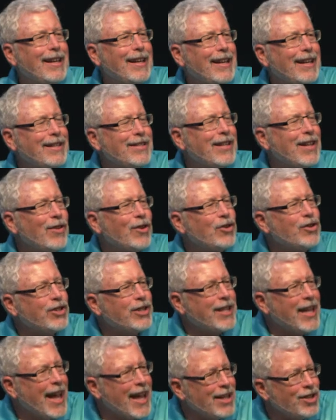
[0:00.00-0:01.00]
You see, there's
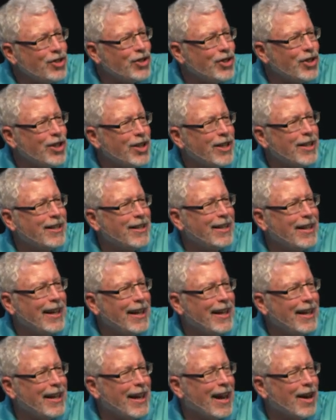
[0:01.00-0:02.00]
tension
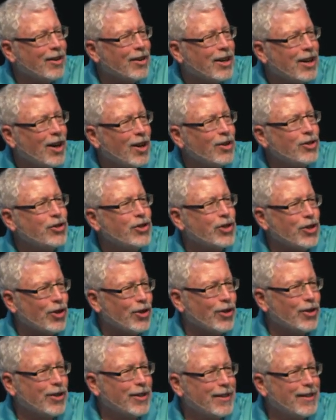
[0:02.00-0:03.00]
in our culture
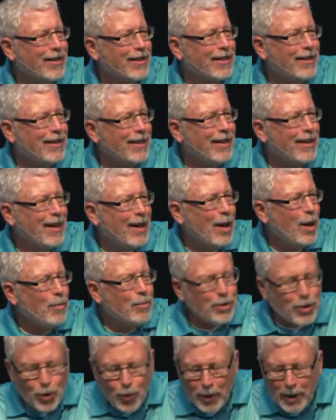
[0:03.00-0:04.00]

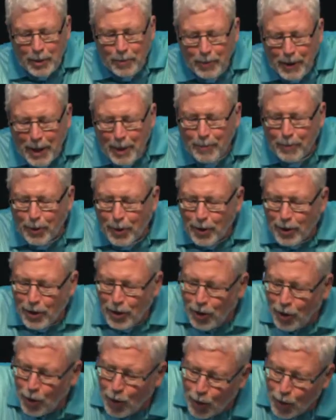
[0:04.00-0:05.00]
between people
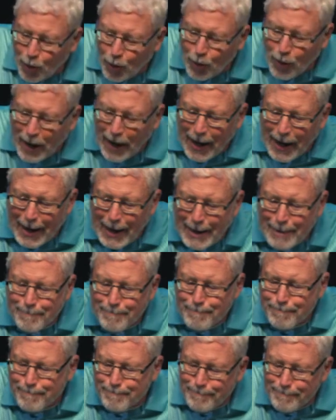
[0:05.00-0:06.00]
who uh,
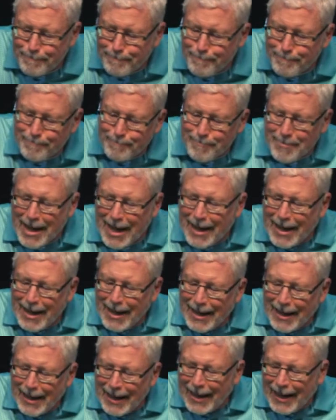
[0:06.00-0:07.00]

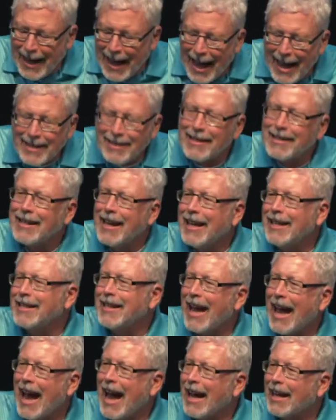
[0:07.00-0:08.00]
hesitate
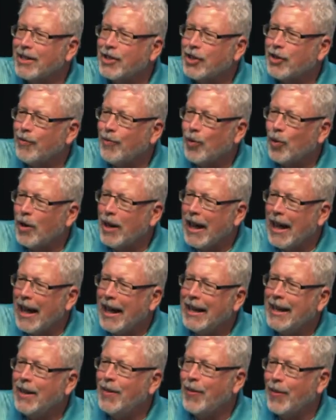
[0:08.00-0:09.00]
to ask for
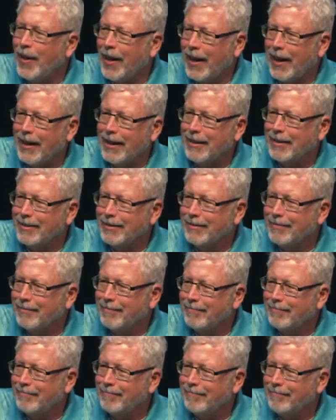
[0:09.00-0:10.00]
anything
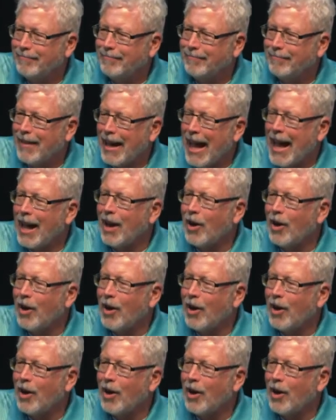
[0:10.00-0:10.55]
at